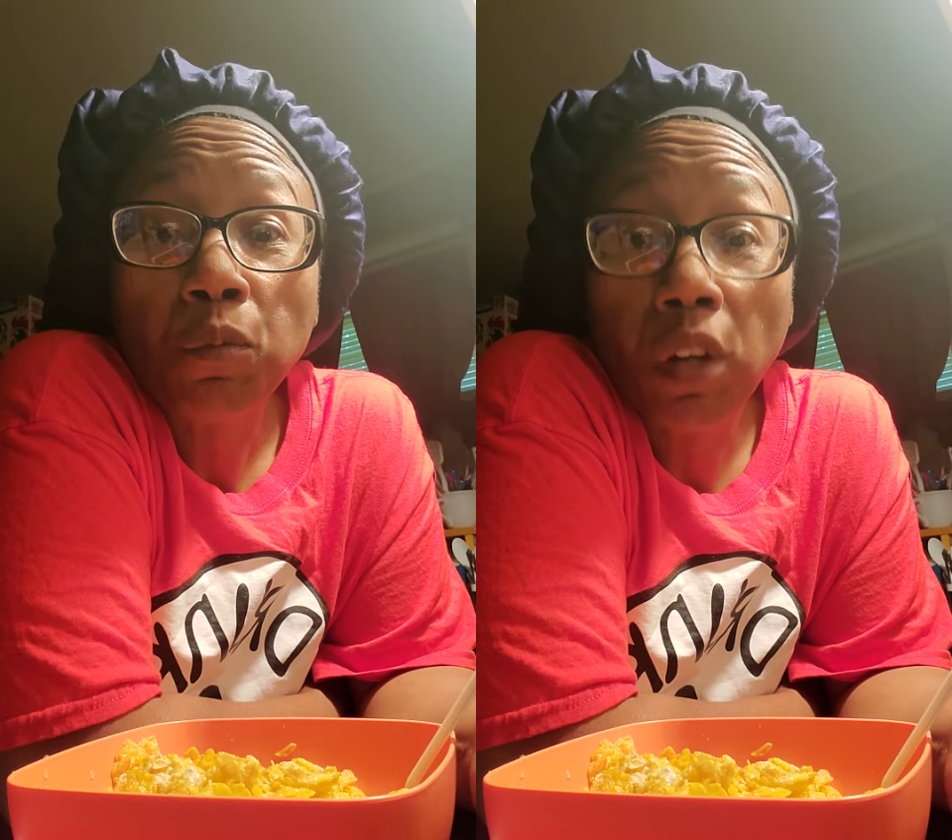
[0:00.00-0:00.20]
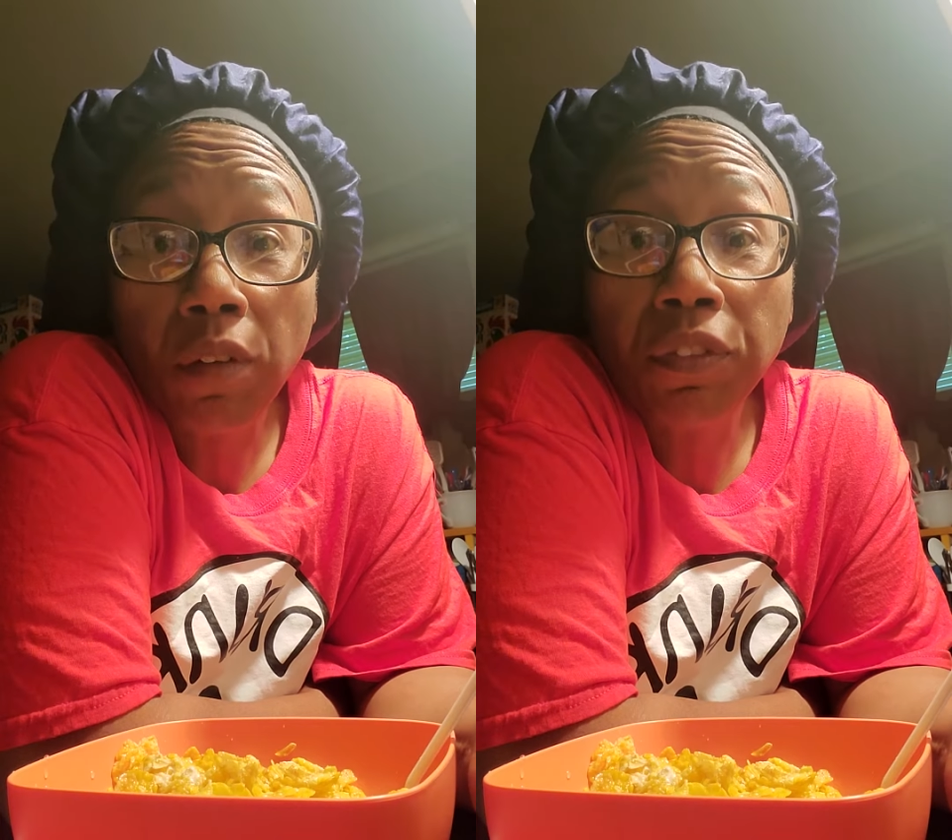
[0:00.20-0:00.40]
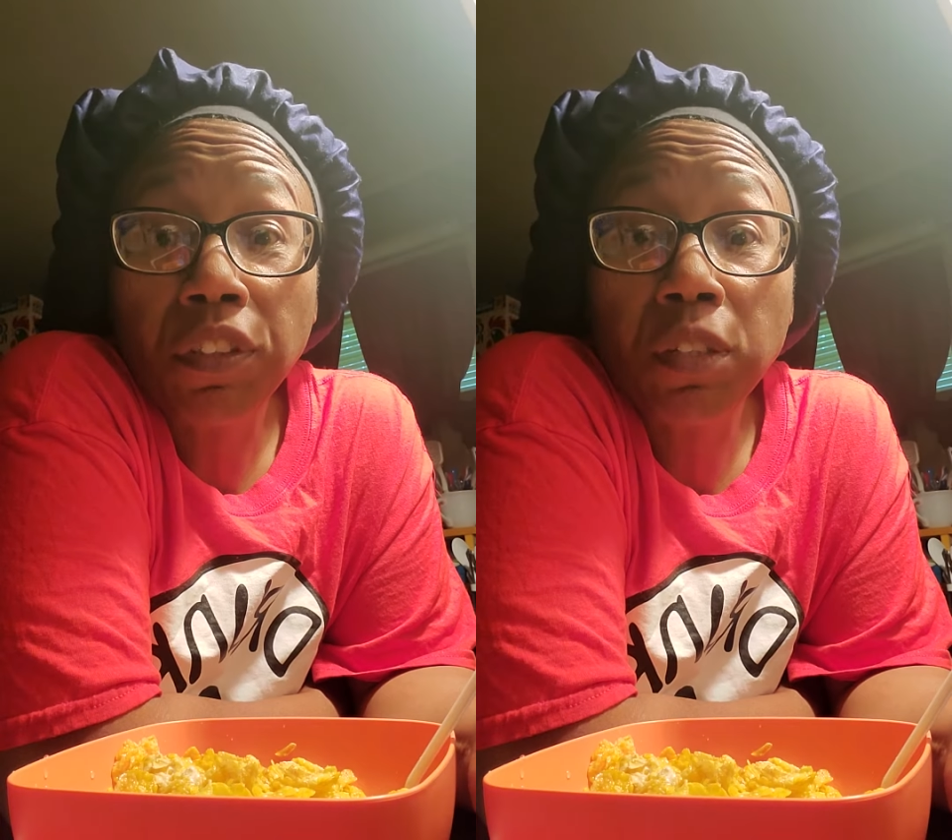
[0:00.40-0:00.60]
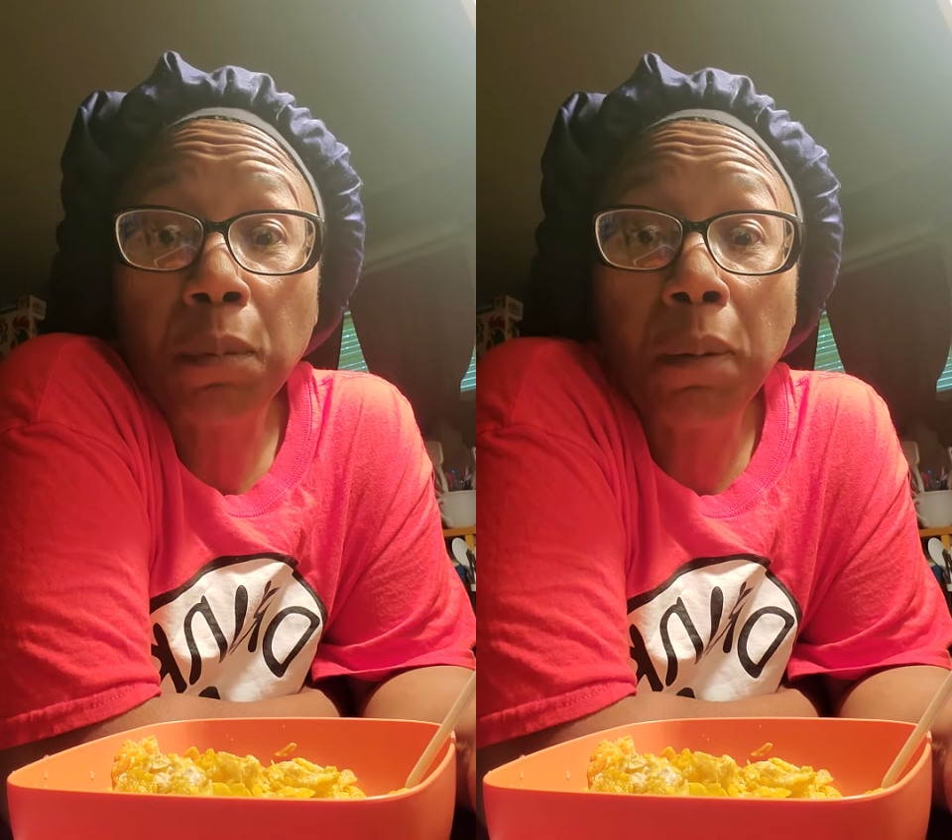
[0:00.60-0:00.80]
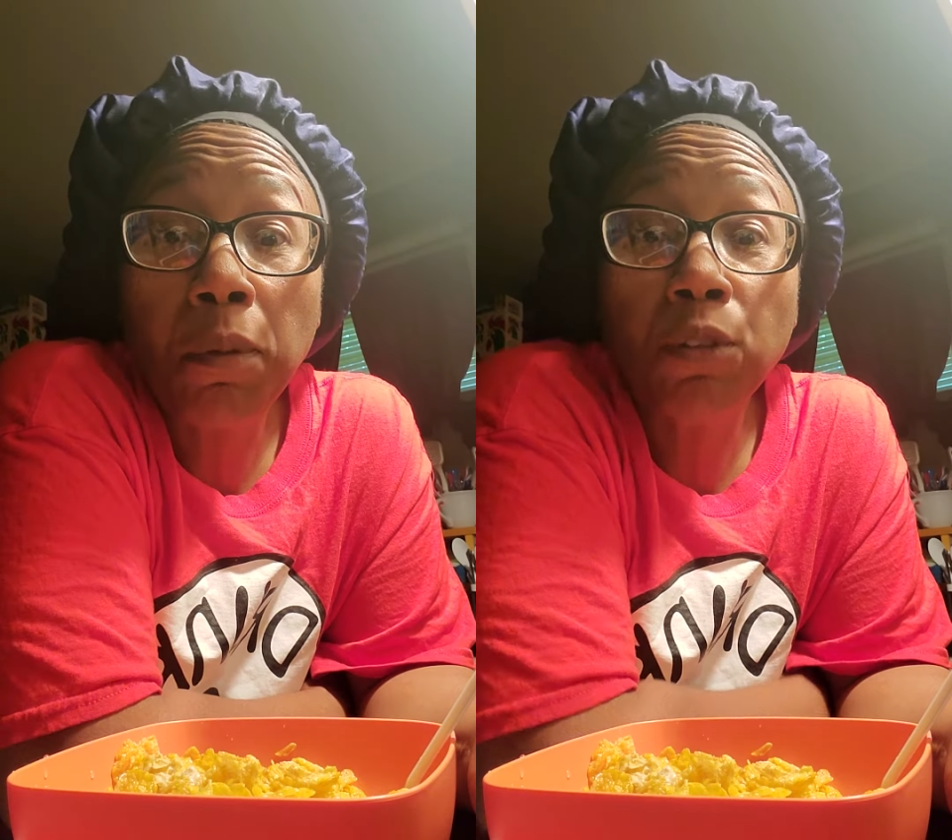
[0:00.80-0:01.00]
I'm finna eat
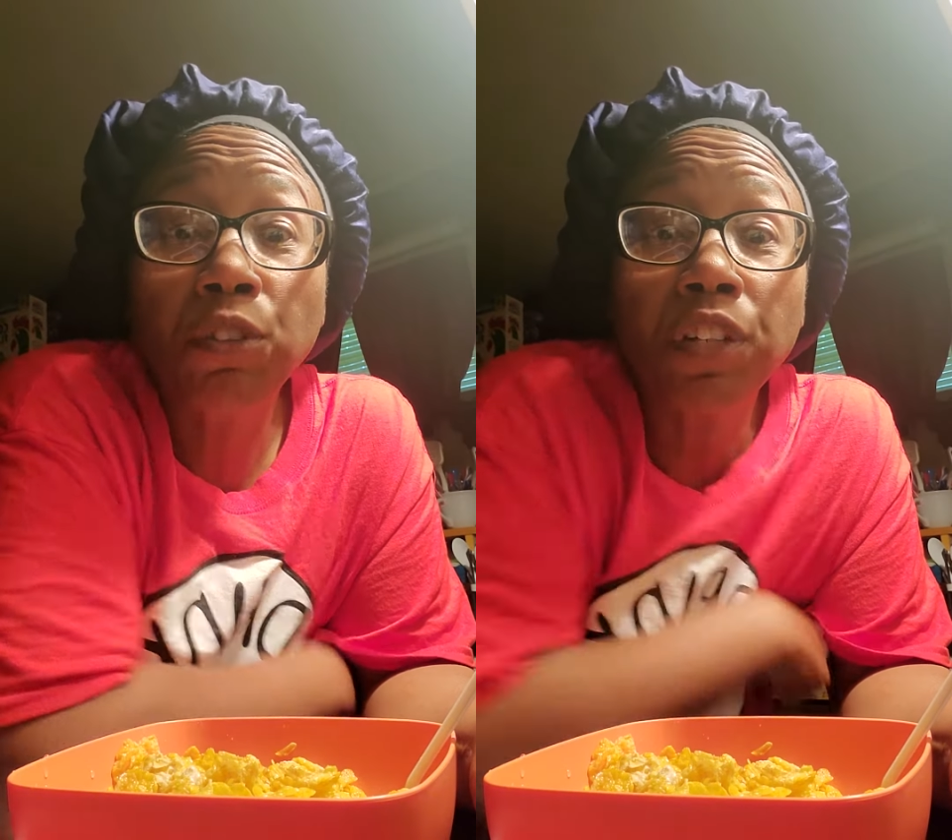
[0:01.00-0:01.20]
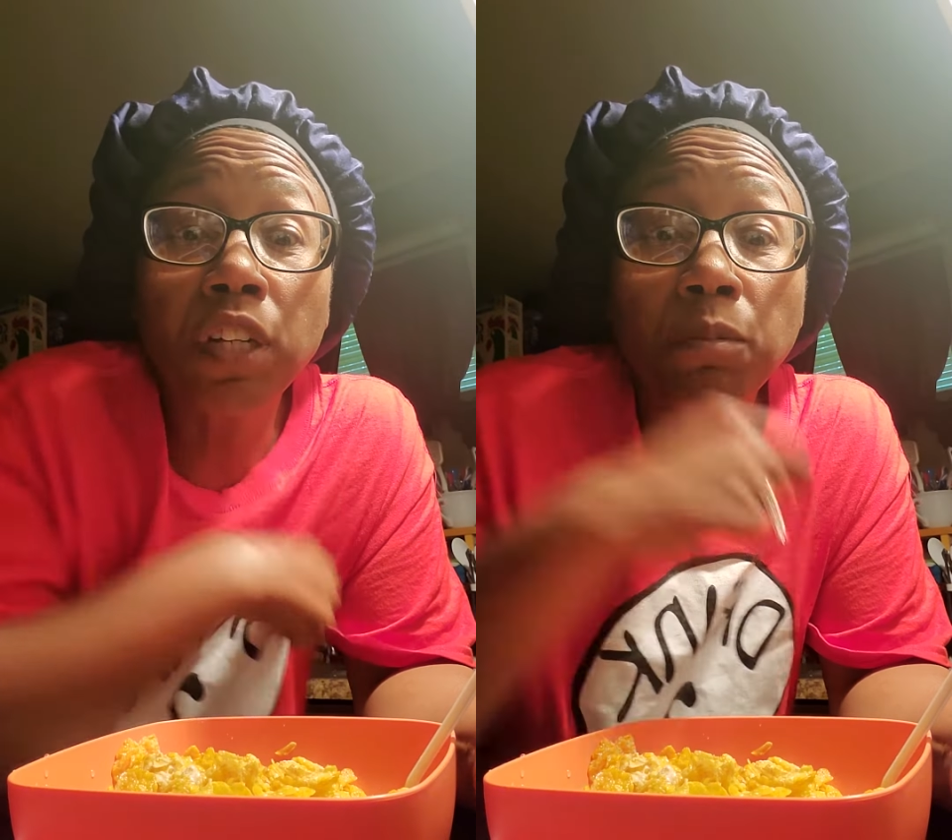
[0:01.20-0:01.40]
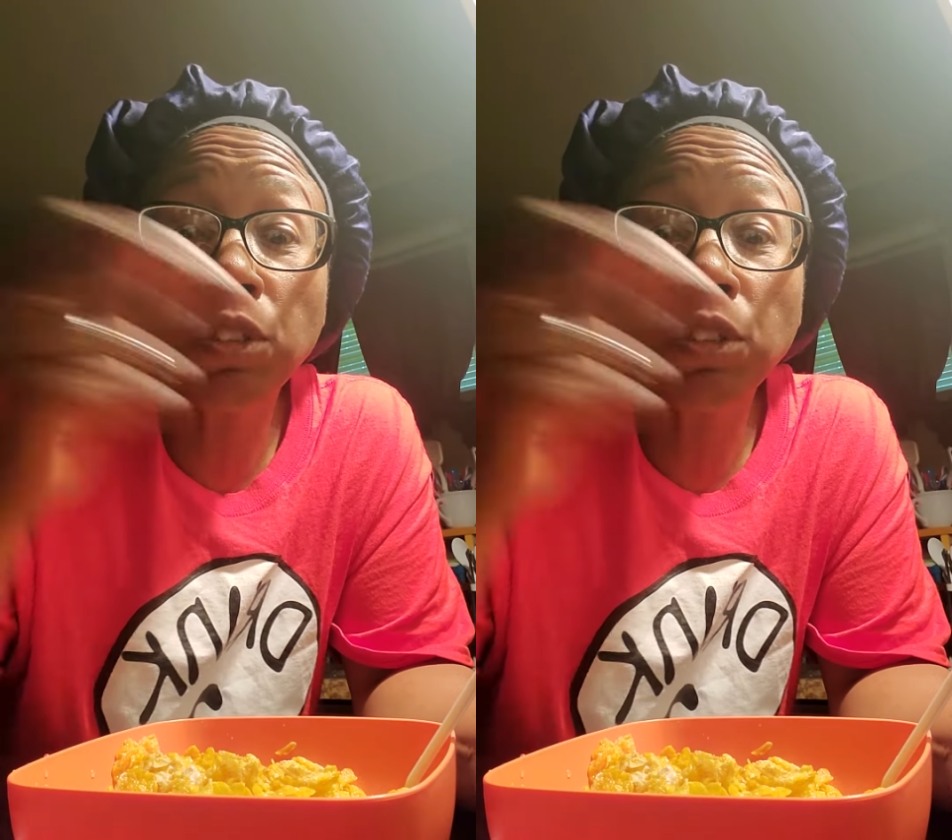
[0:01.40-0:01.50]
my bowl of damn